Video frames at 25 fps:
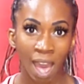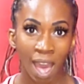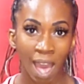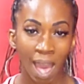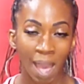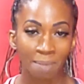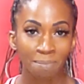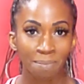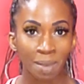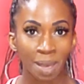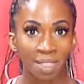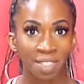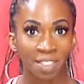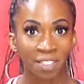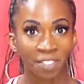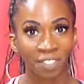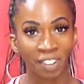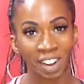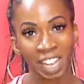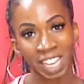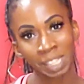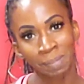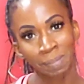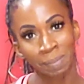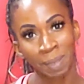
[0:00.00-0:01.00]
I'm the
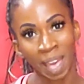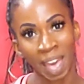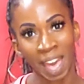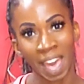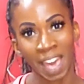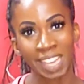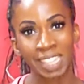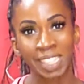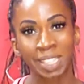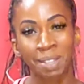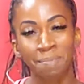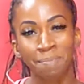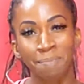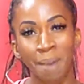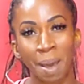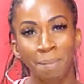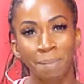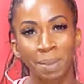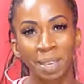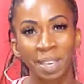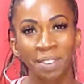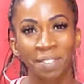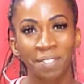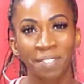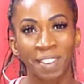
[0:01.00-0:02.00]
face behind
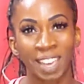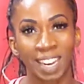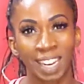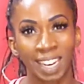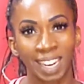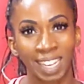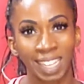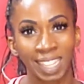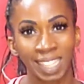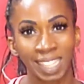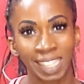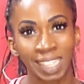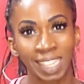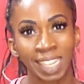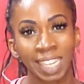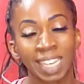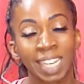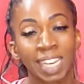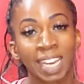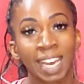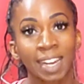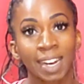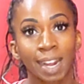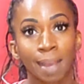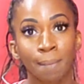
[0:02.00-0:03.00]
Mummy Fitness,
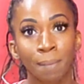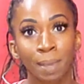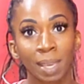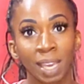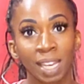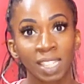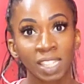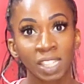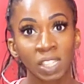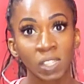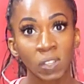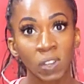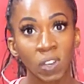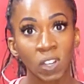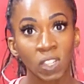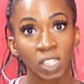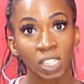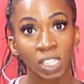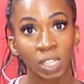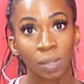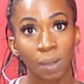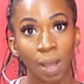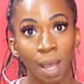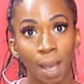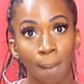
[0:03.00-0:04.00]
and I'm here to talk
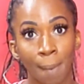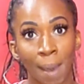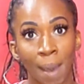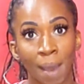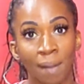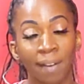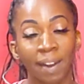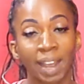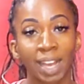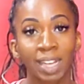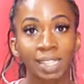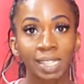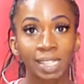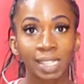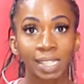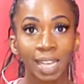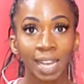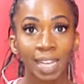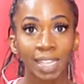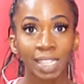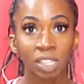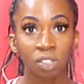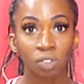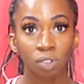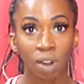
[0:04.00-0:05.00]
to you about
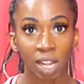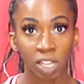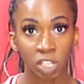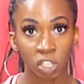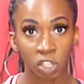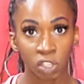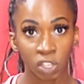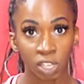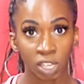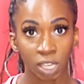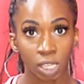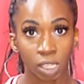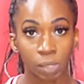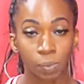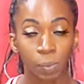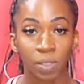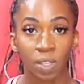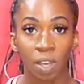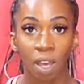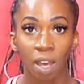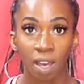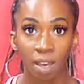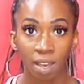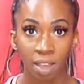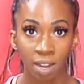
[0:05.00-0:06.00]
exercise strategies
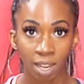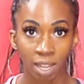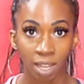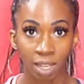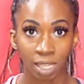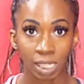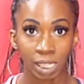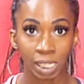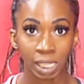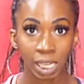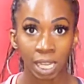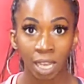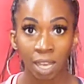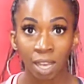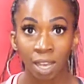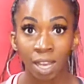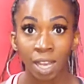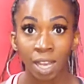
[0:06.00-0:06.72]
with hernias,